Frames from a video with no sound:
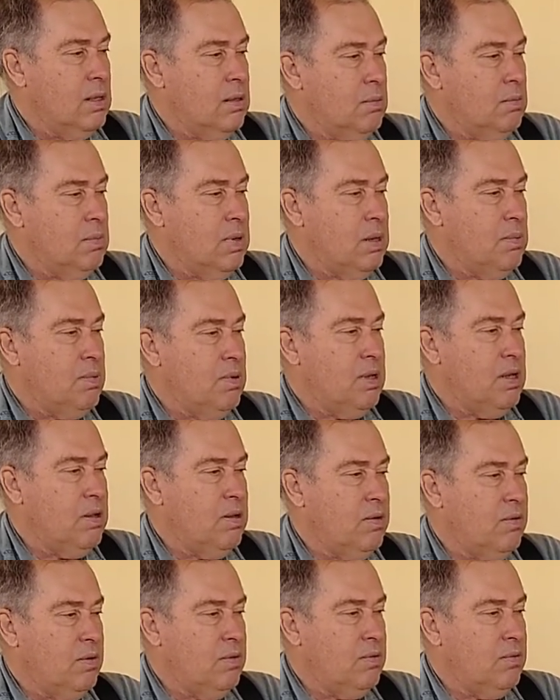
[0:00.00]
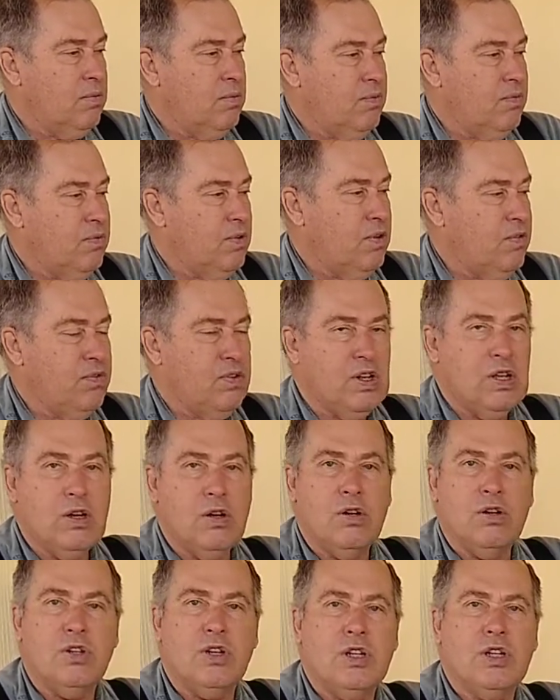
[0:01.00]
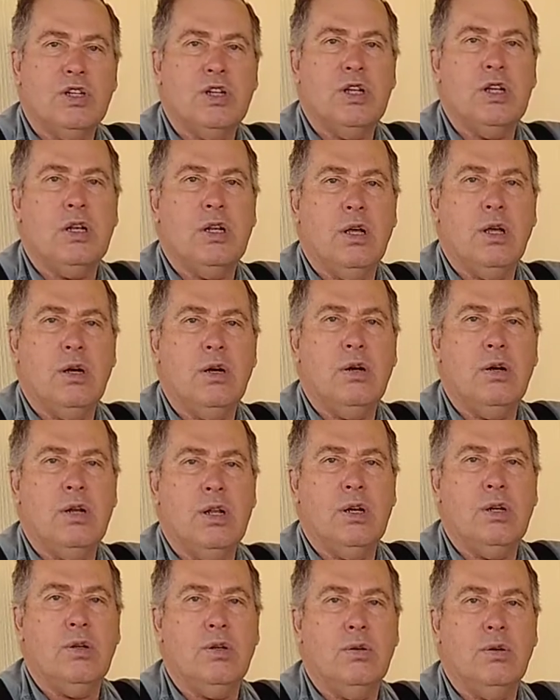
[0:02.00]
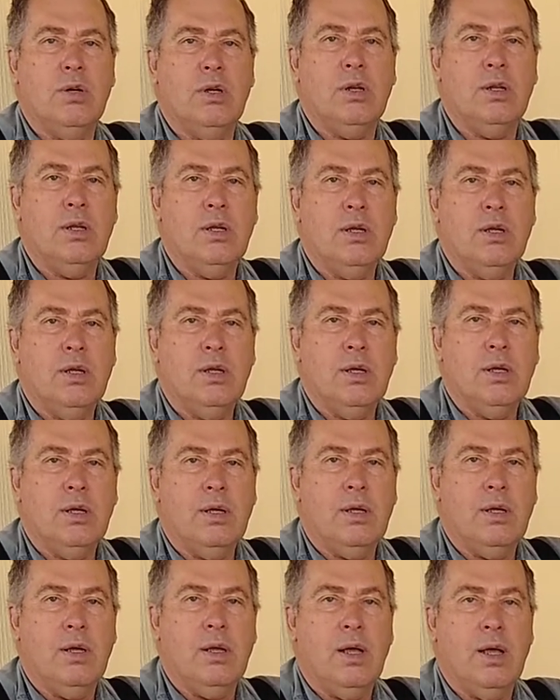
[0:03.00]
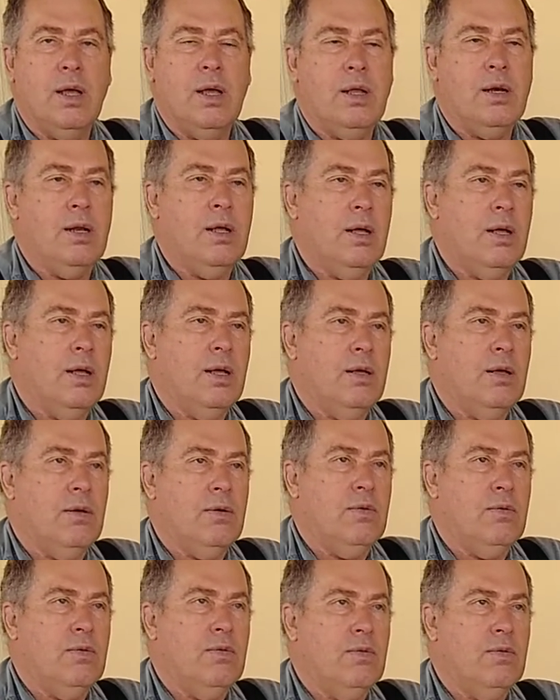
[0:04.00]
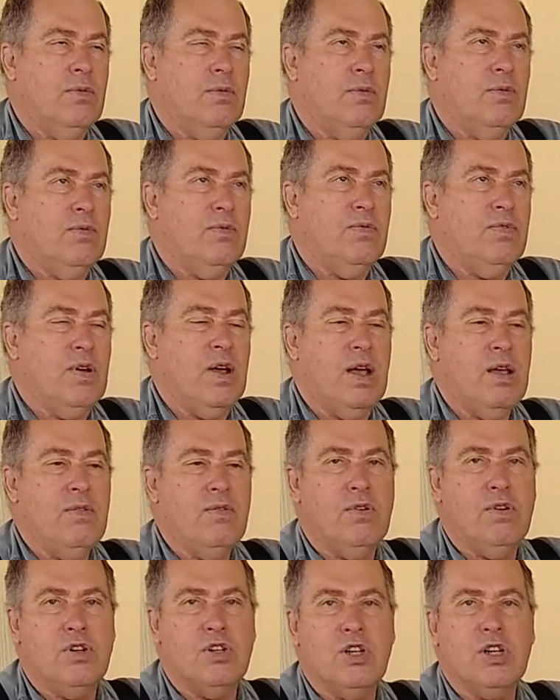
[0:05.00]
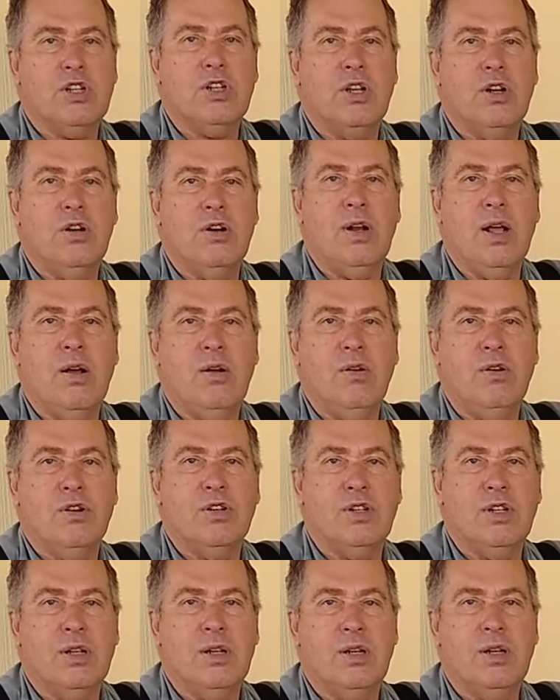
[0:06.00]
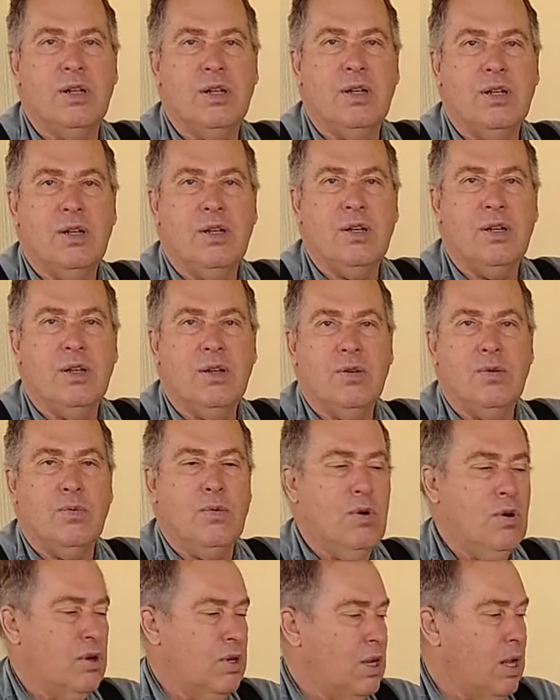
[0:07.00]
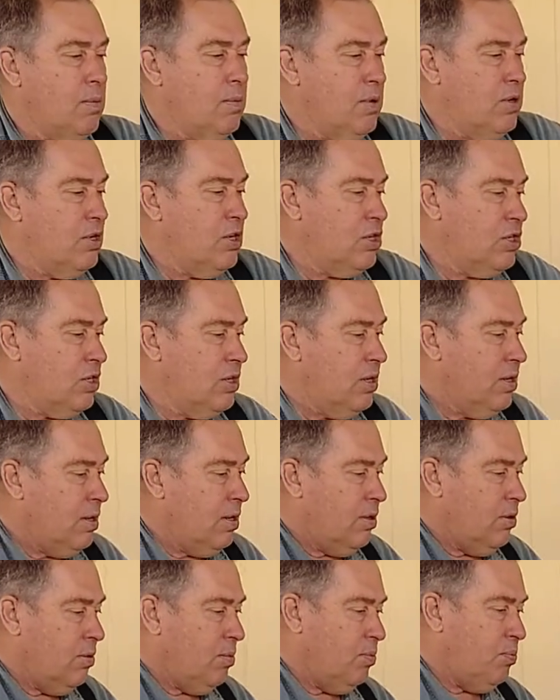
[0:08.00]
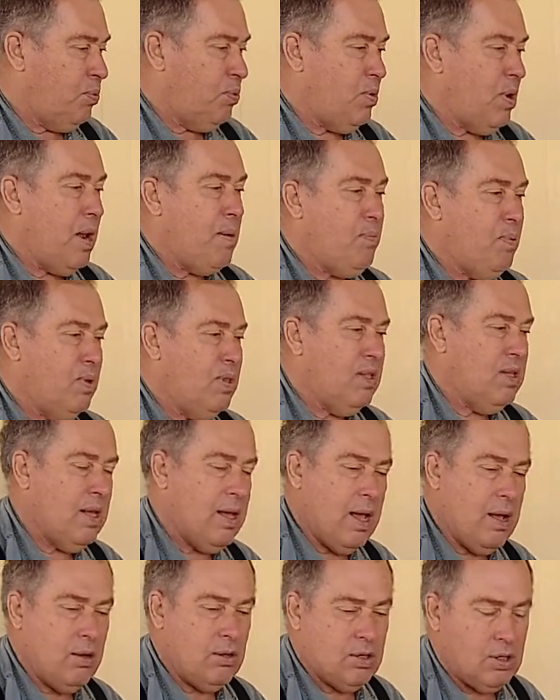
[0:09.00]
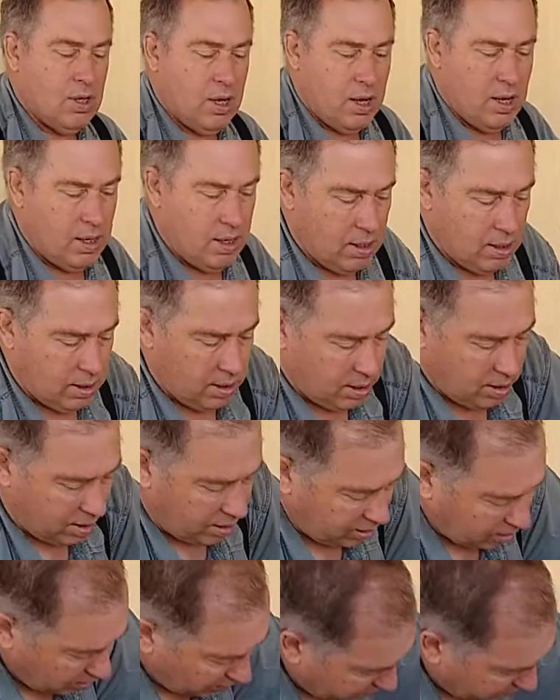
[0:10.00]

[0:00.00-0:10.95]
maybe 1,500 or 1,600 into it, and 500 or 600 hours in work. I mean, just prepping the outside, and I got to